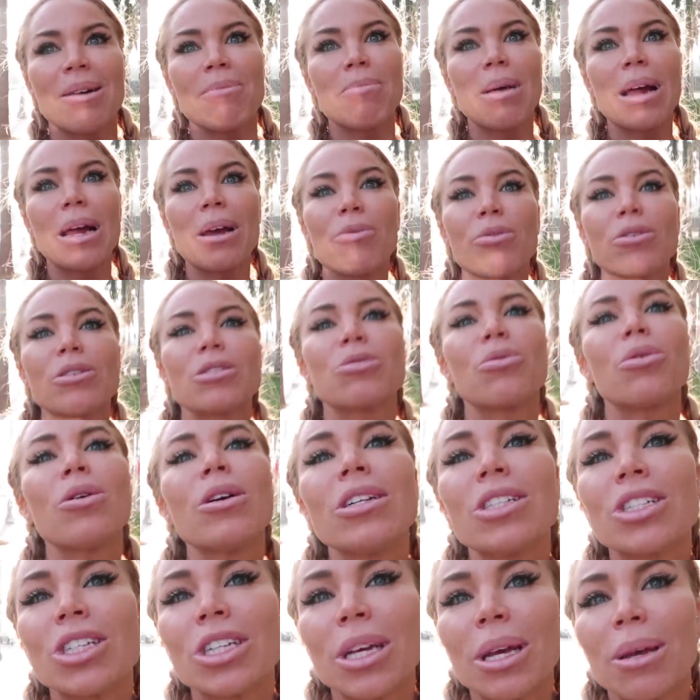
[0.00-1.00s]
my
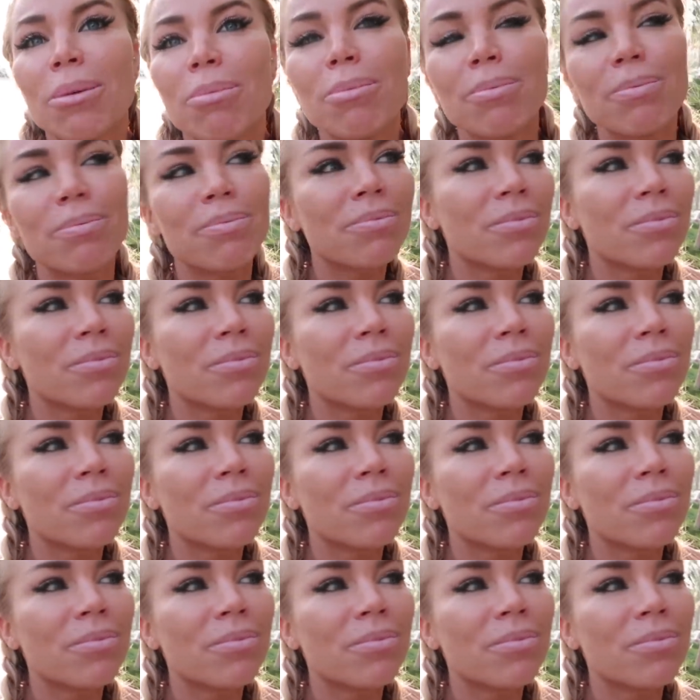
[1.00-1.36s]
resort gym,